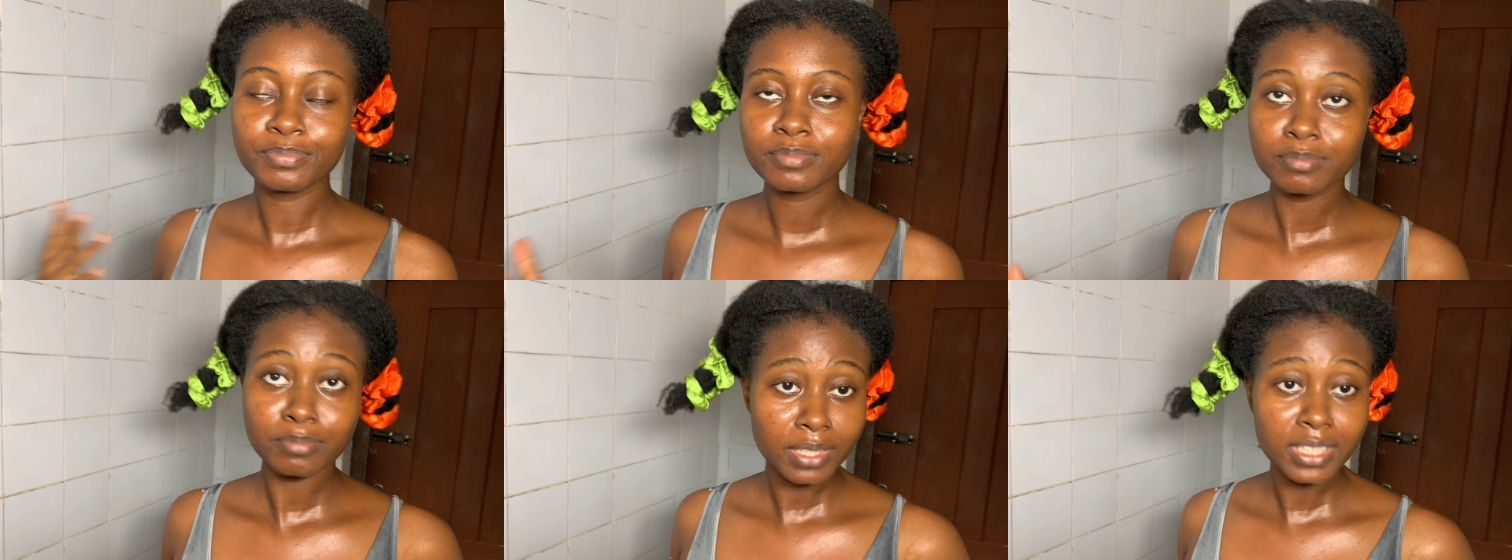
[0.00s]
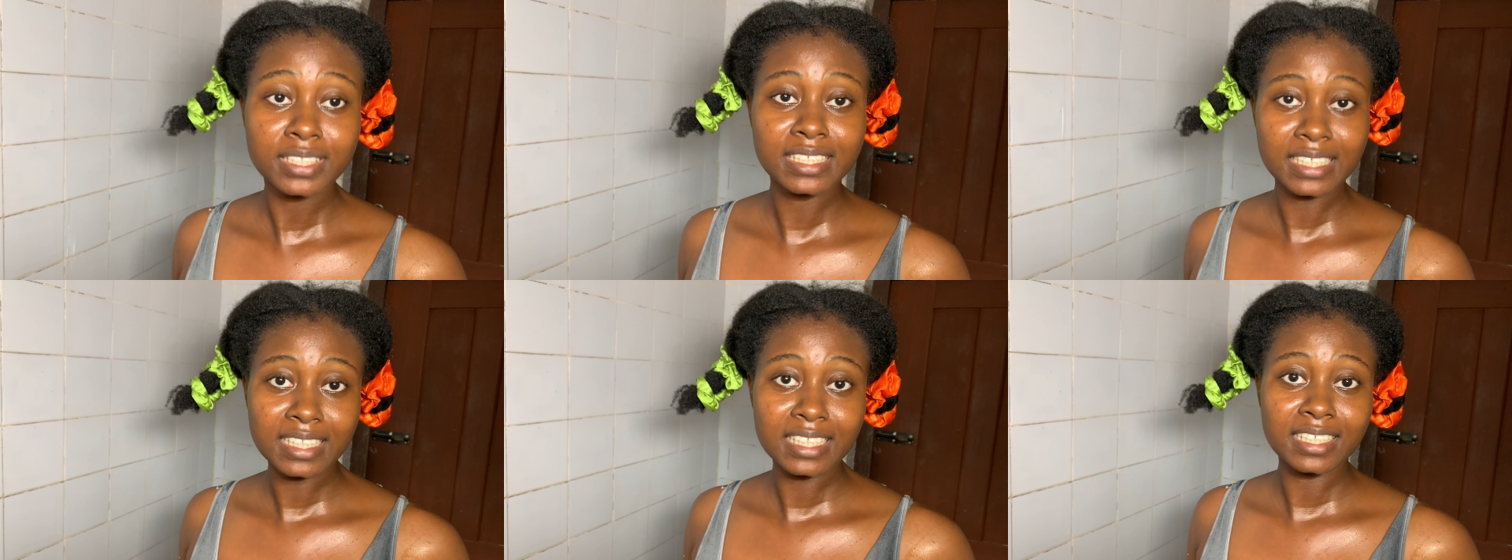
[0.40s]

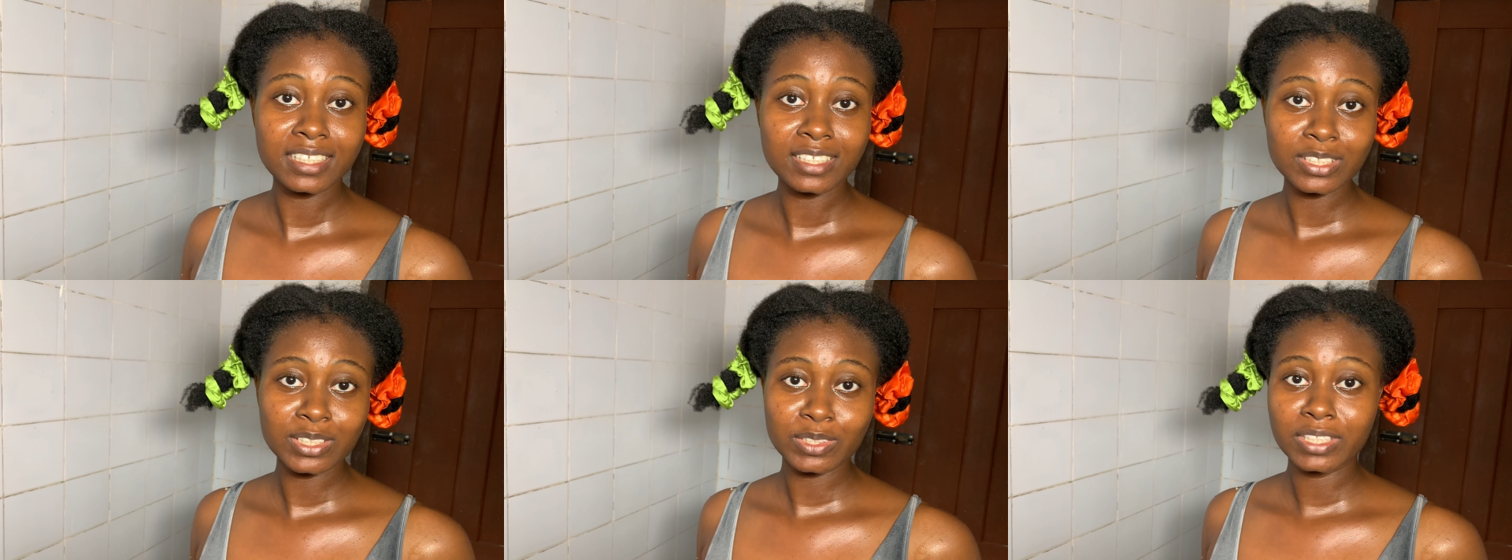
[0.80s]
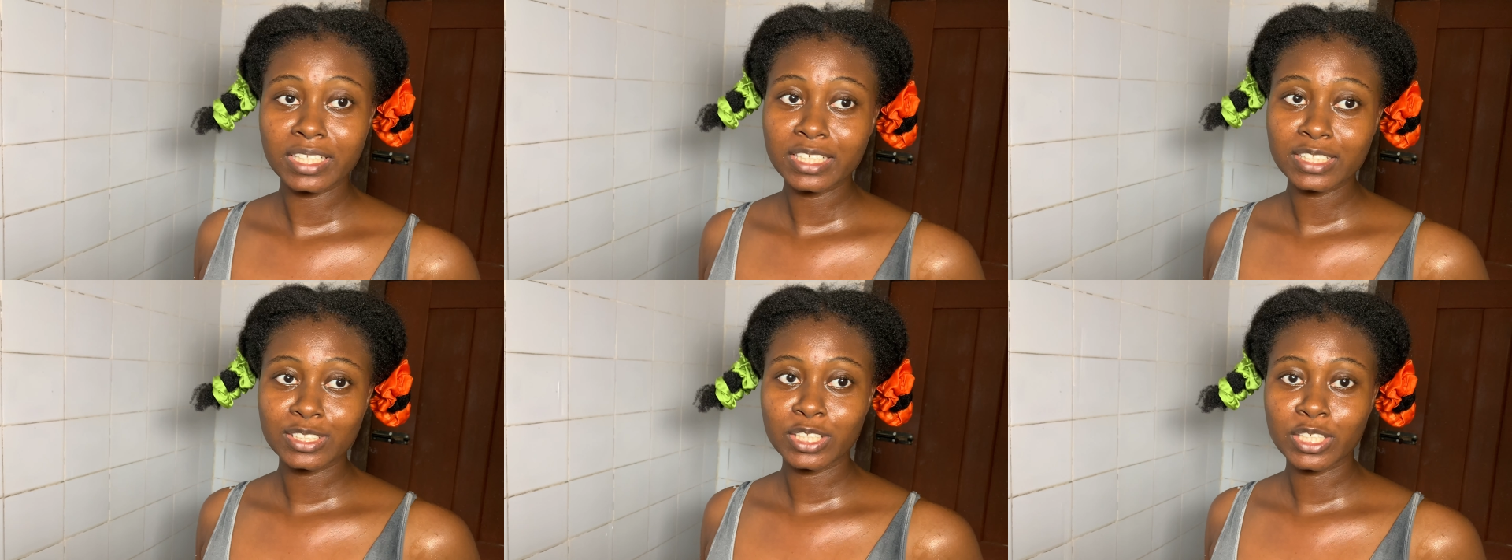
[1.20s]
basically today
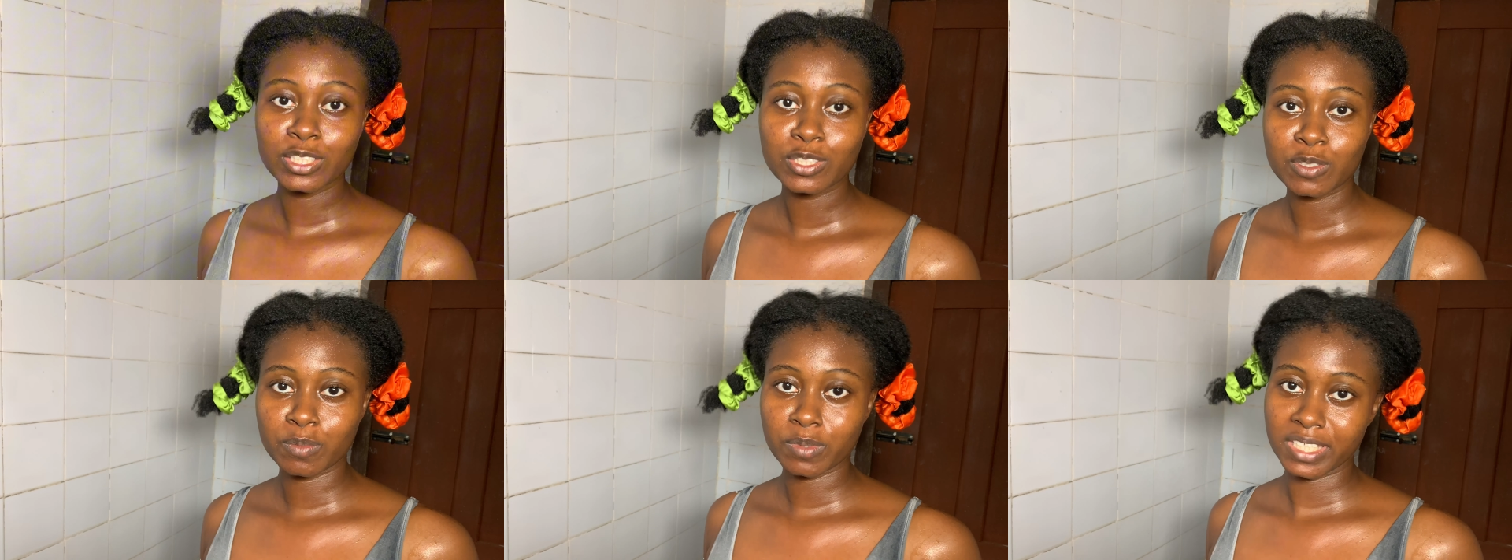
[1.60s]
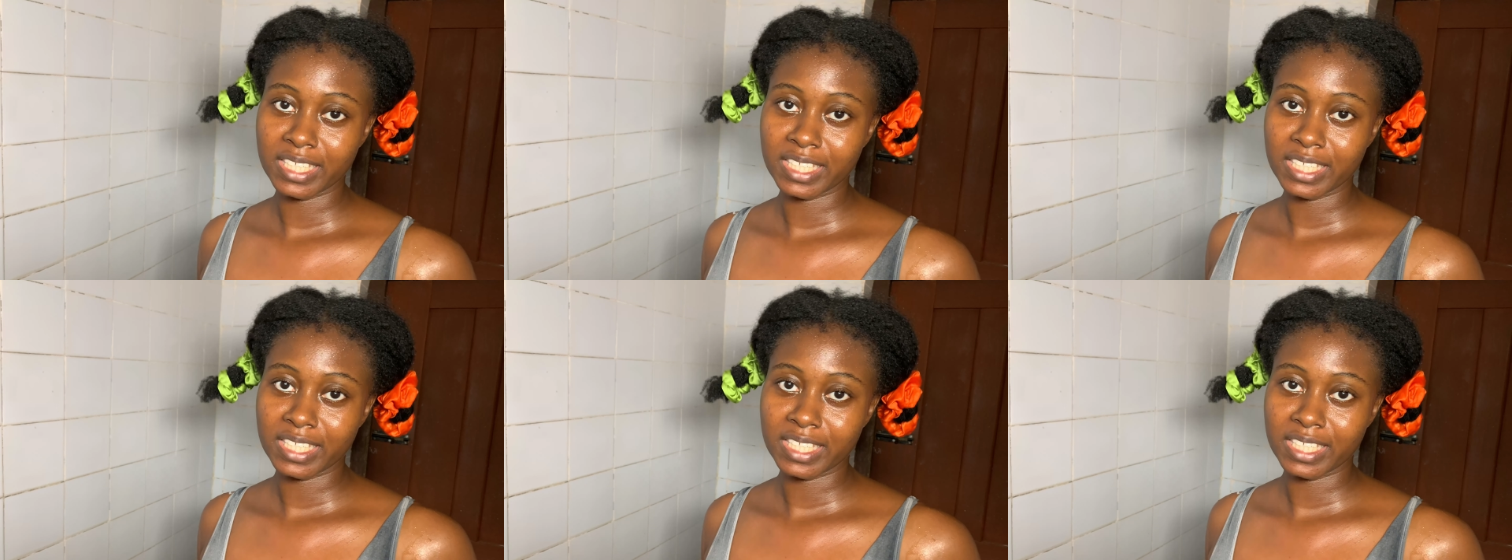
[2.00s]
is going to be